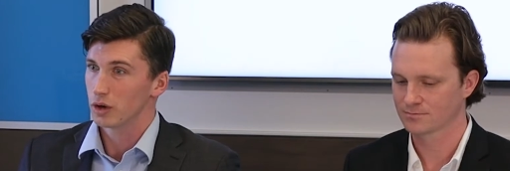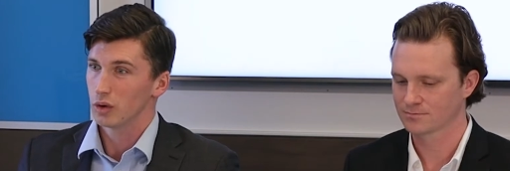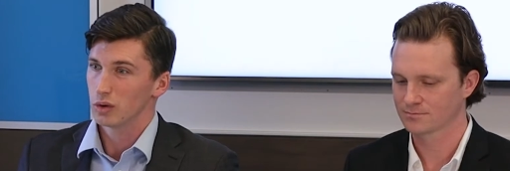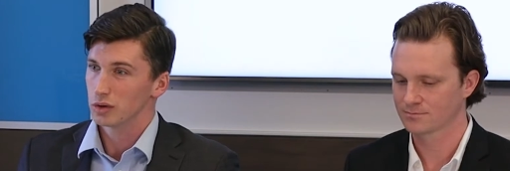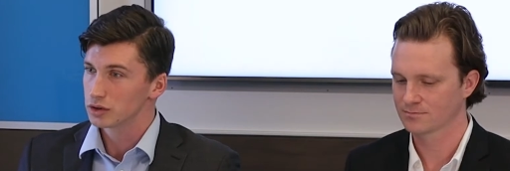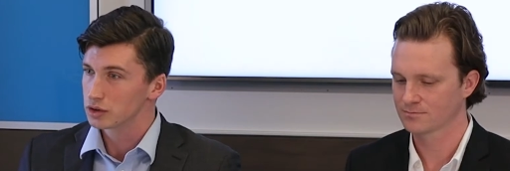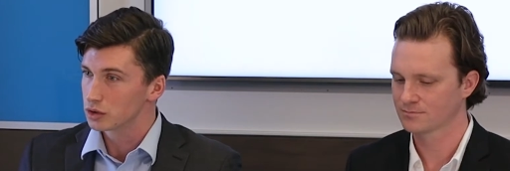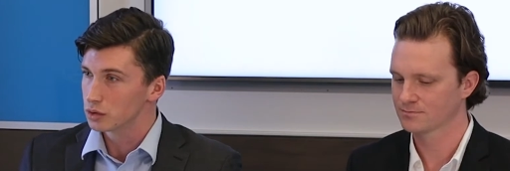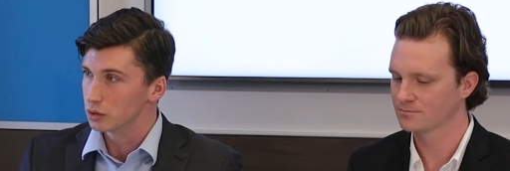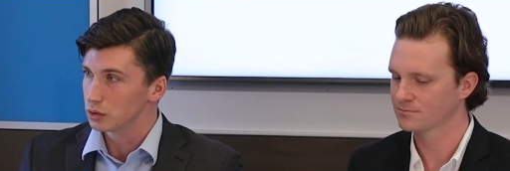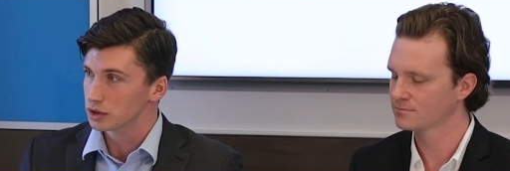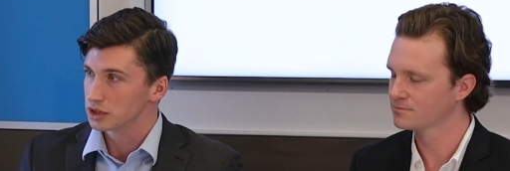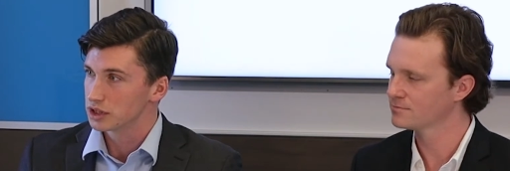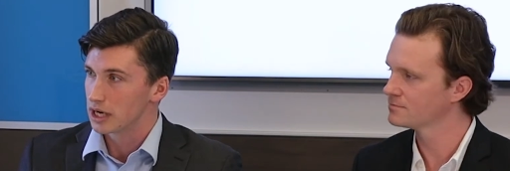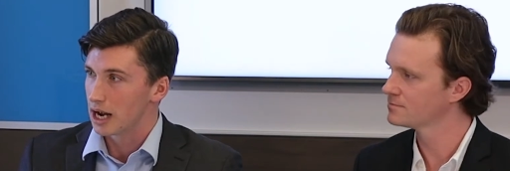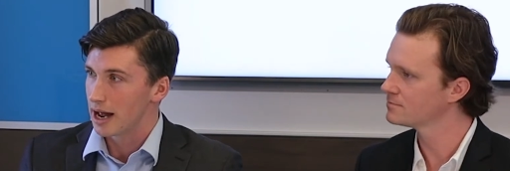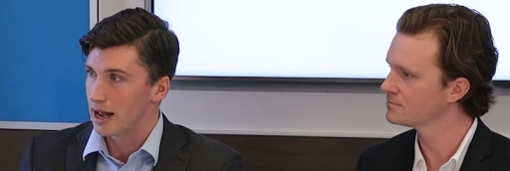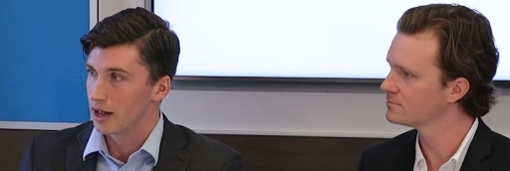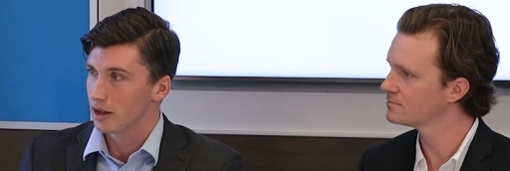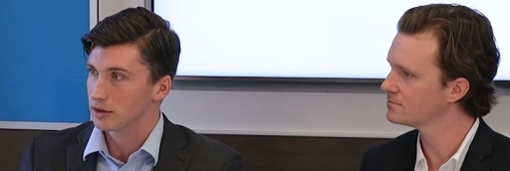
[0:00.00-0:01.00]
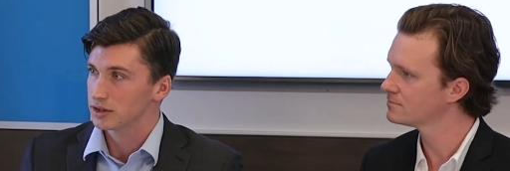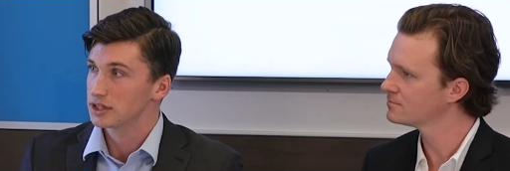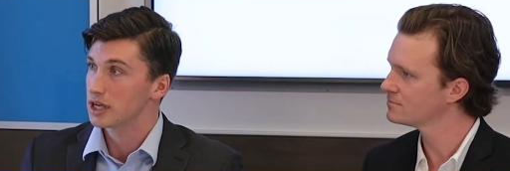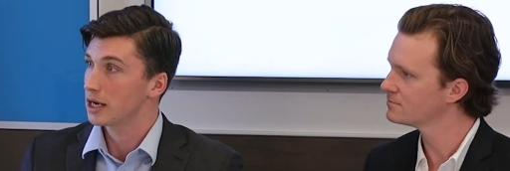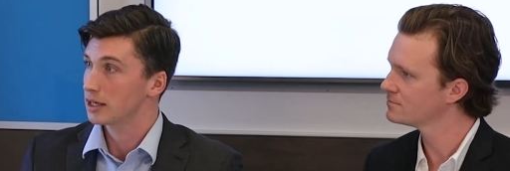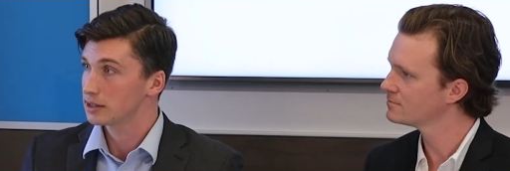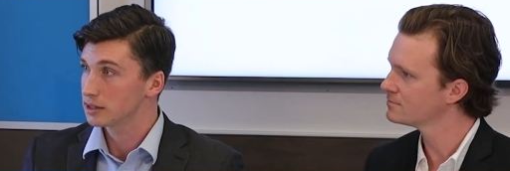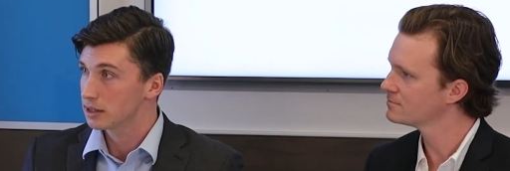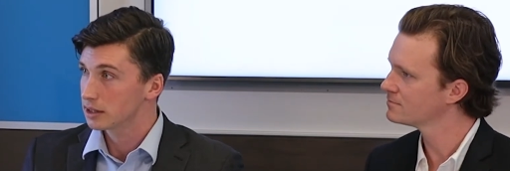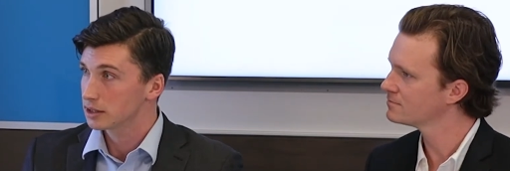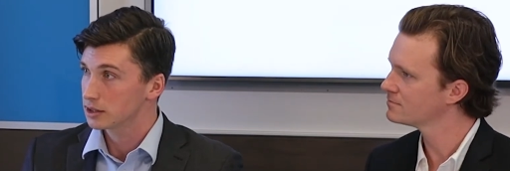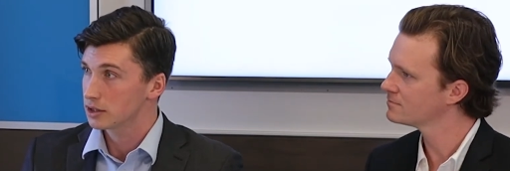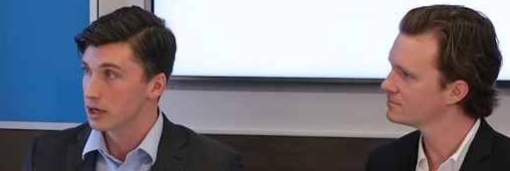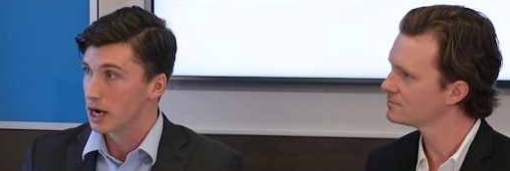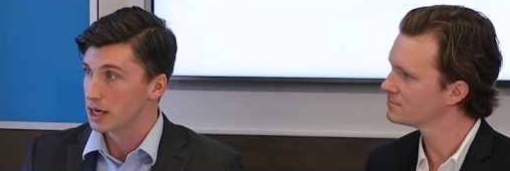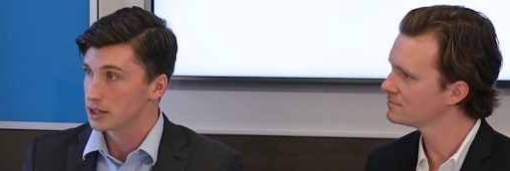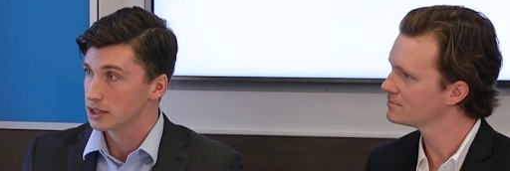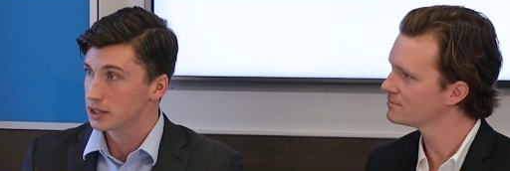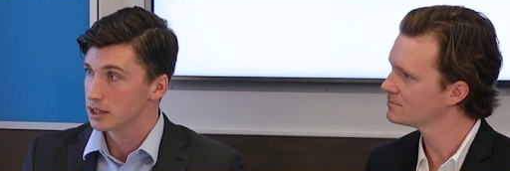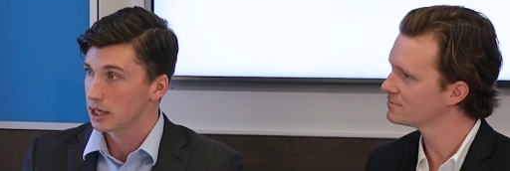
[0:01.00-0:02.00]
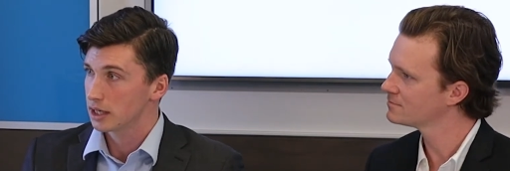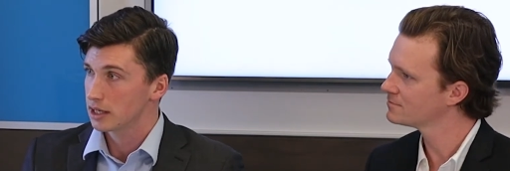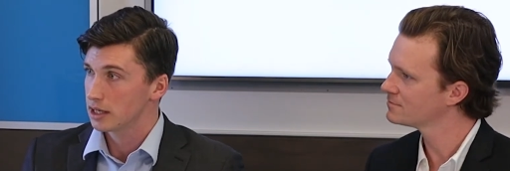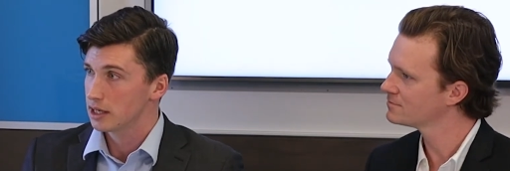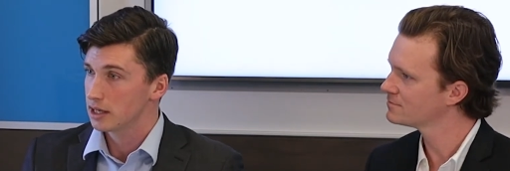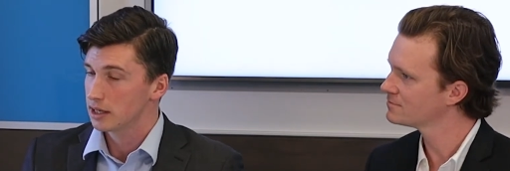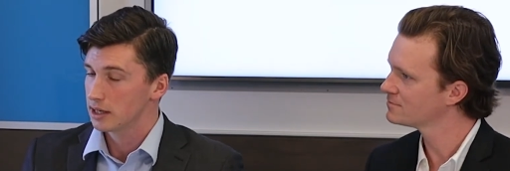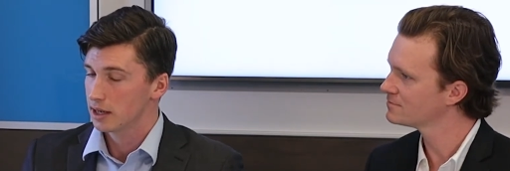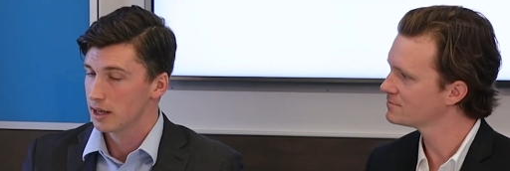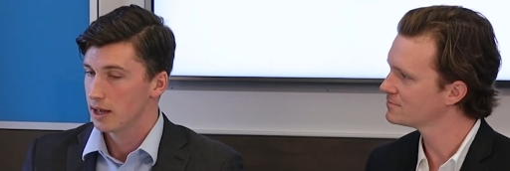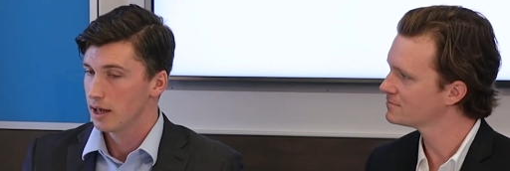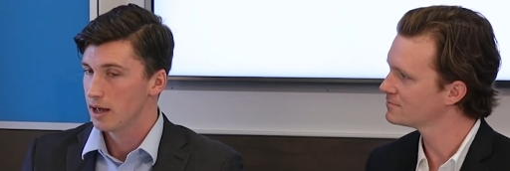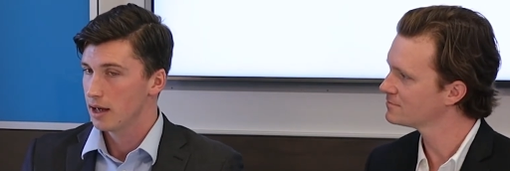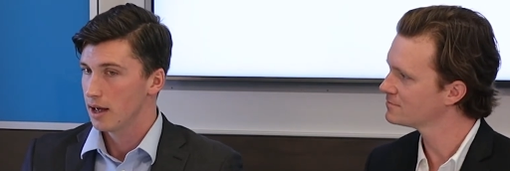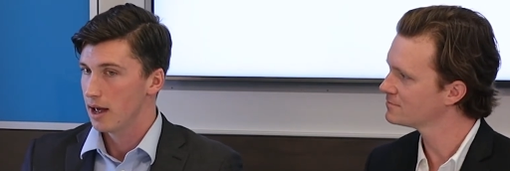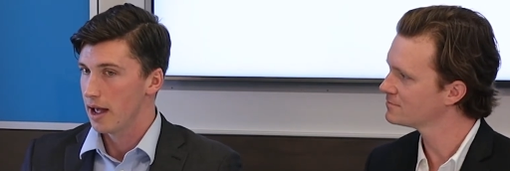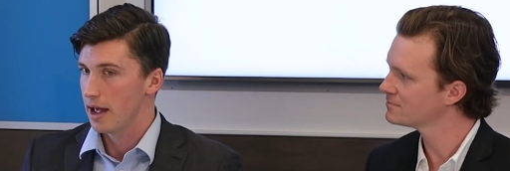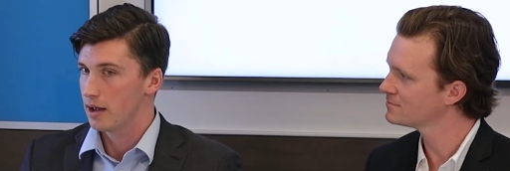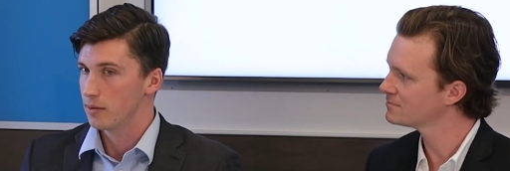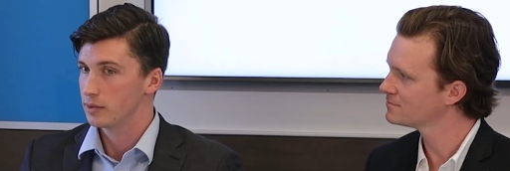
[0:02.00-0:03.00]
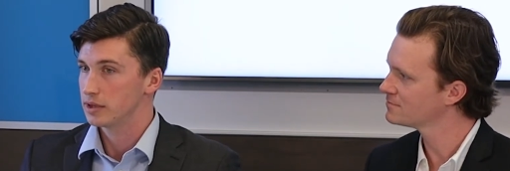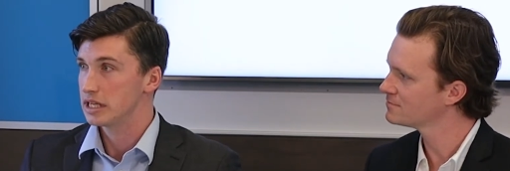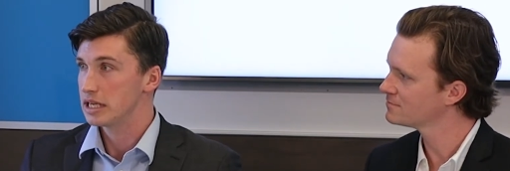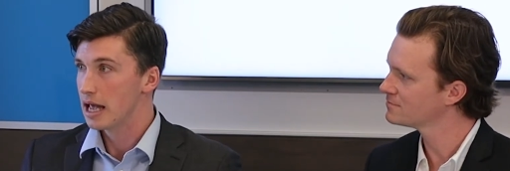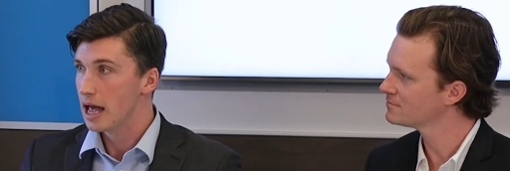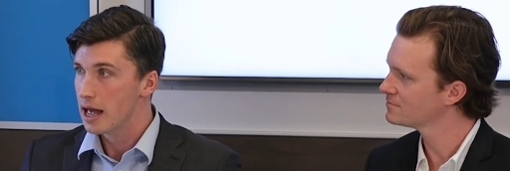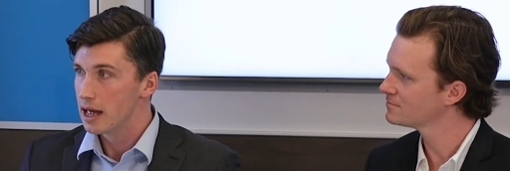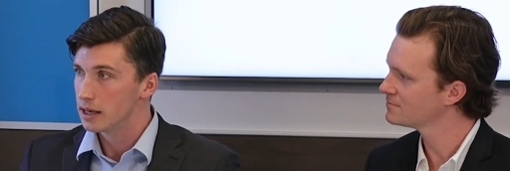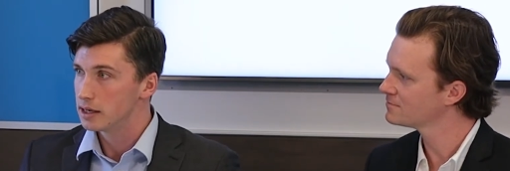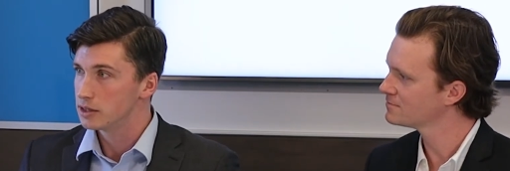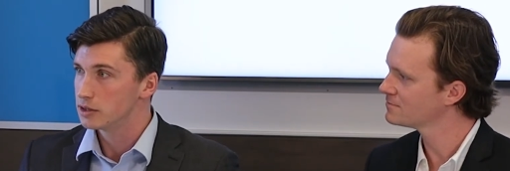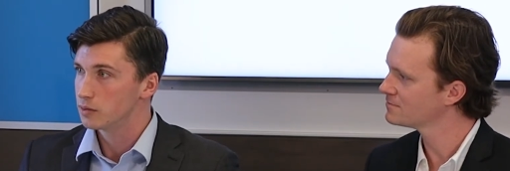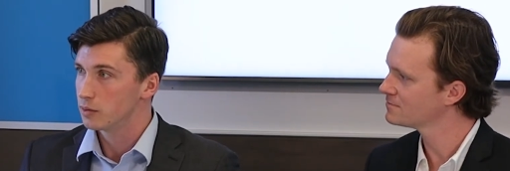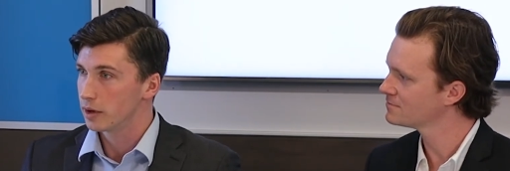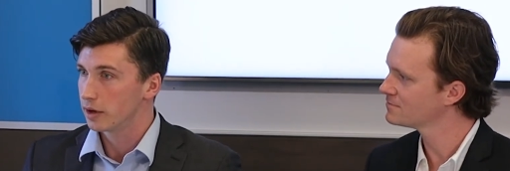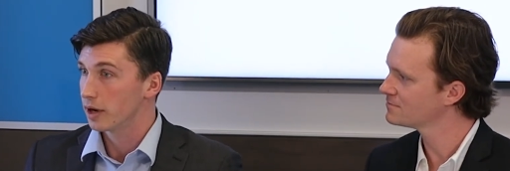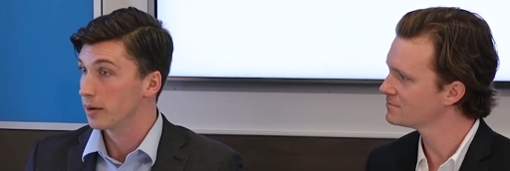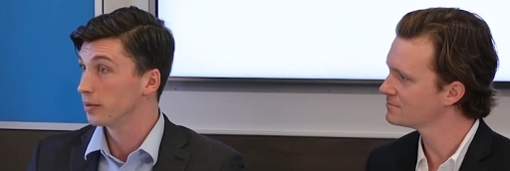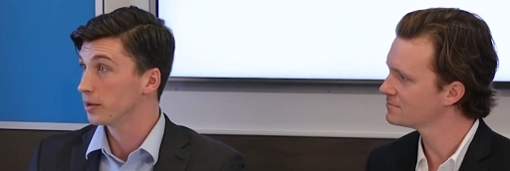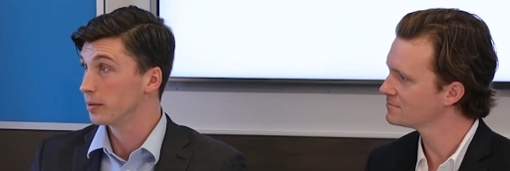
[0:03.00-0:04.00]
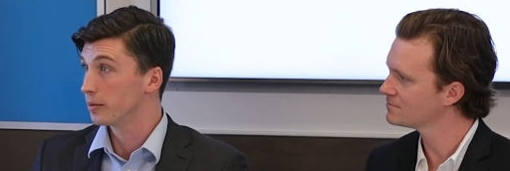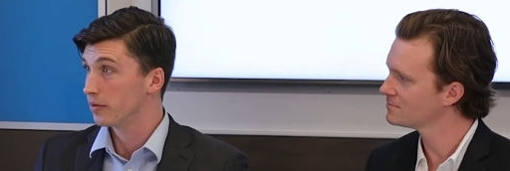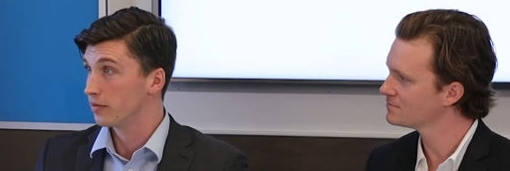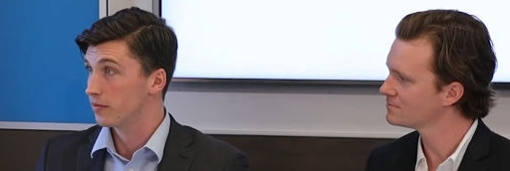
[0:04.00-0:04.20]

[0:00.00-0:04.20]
Speaker 1: old-school style Soxhlet extraction technique. And with the Edge, we were able to